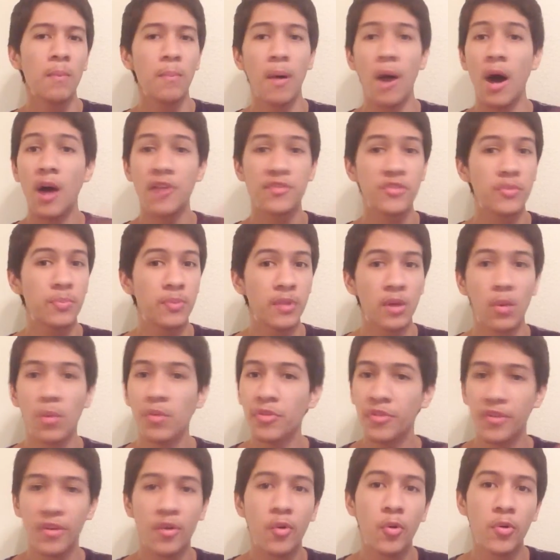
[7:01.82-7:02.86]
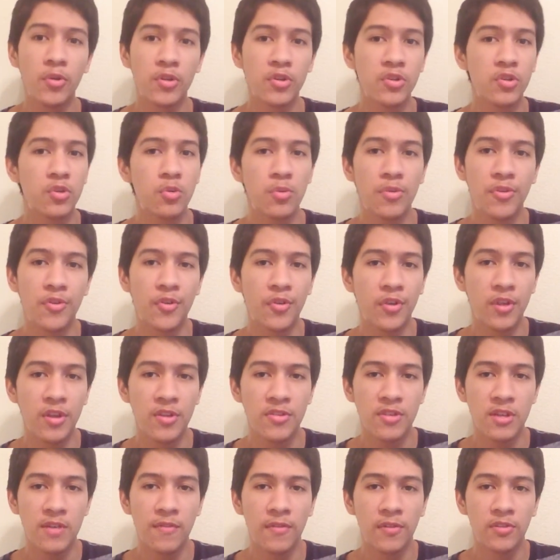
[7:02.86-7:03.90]
possibly what they're going to do with
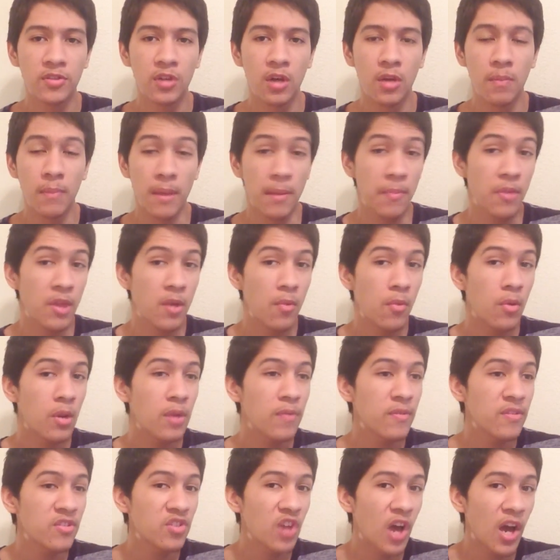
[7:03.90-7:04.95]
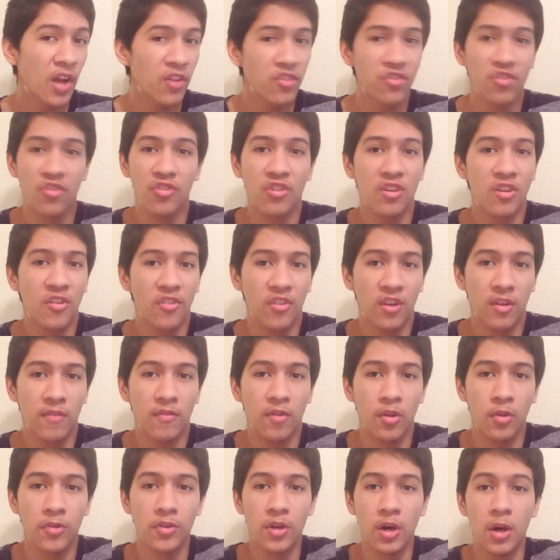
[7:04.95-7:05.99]
Xerneas Evoltol. Maybe they won't even touch Xerneas and
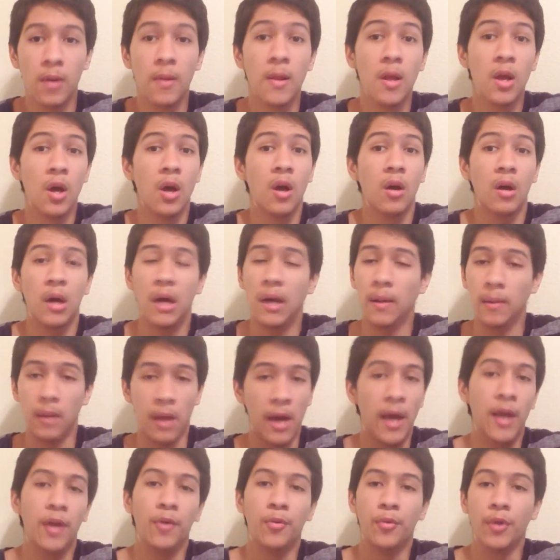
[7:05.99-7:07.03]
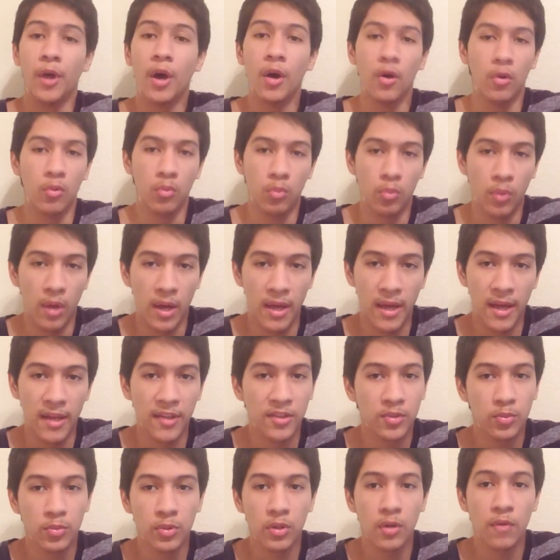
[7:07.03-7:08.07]
Evoltol. I don't know. I
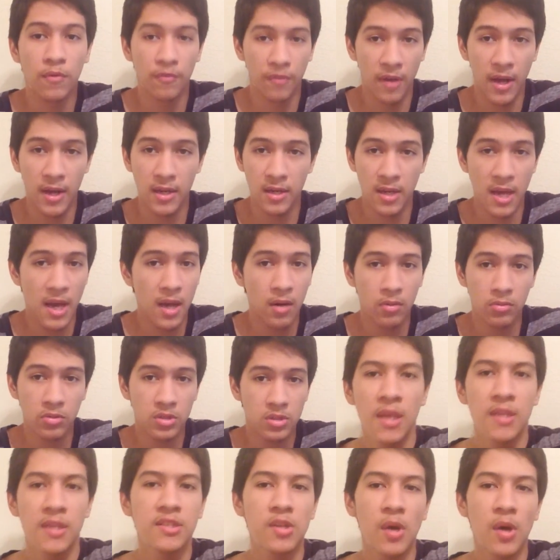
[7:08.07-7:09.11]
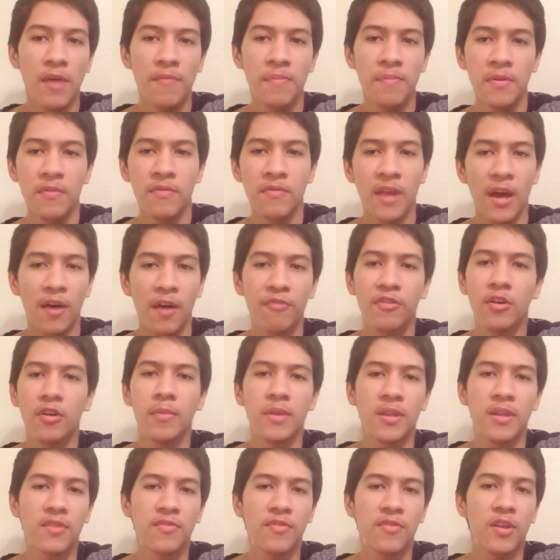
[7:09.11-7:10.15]
guess we'll find out. So I've been now
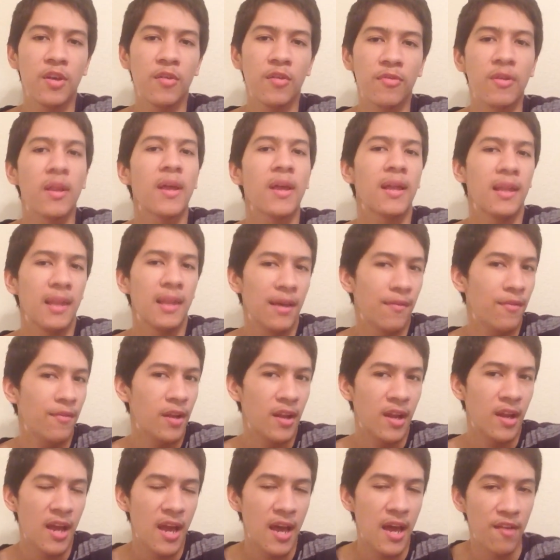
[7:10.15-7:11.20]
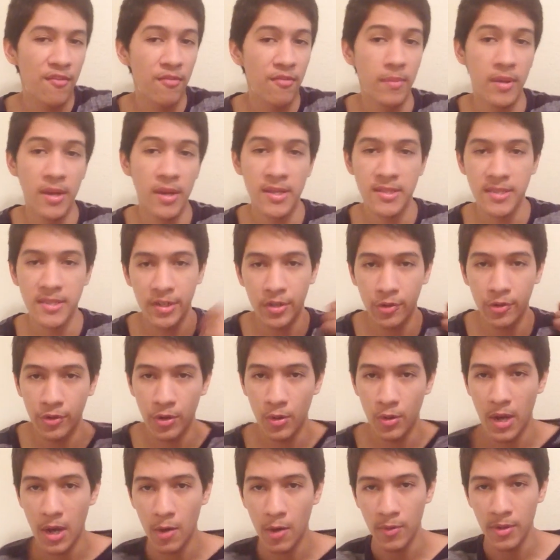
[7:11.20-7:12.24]
filming this video for like 11.5 minutes. I don't
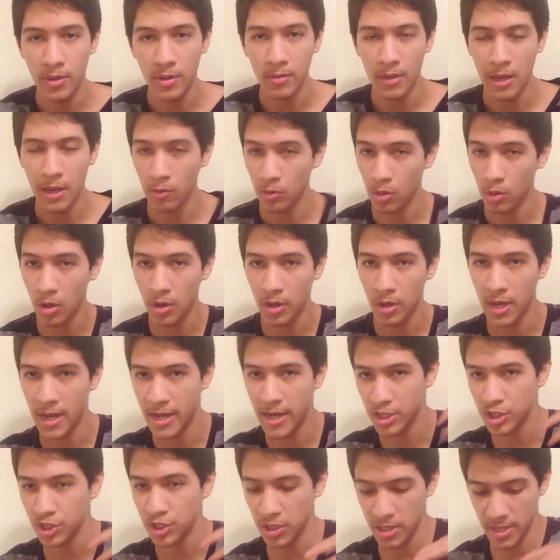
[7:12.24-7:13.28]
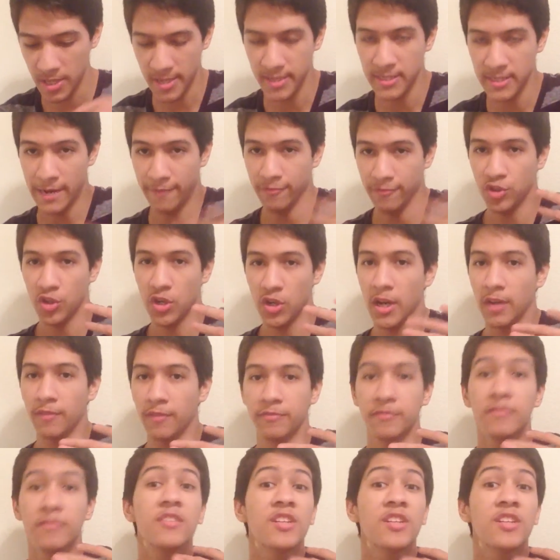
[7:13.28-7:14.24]
know how long it actually is after I,